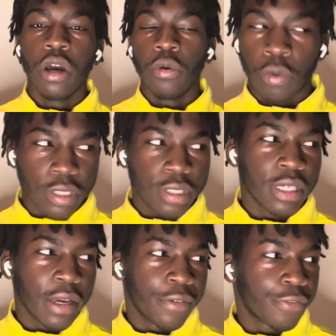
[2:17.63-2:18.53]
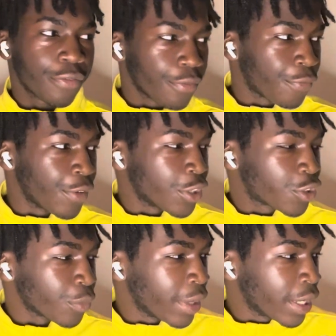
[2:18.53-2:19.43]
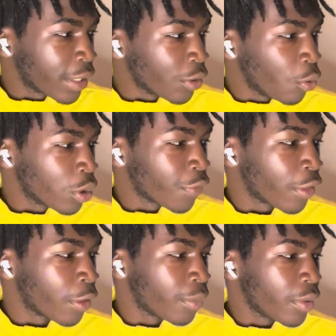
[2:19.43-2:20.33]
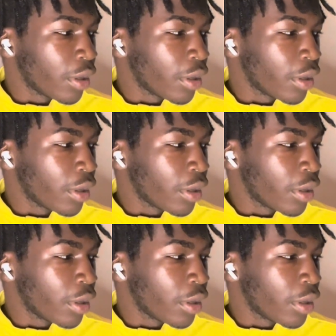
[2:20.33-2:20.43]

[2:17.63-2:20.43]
once I've finished making all of them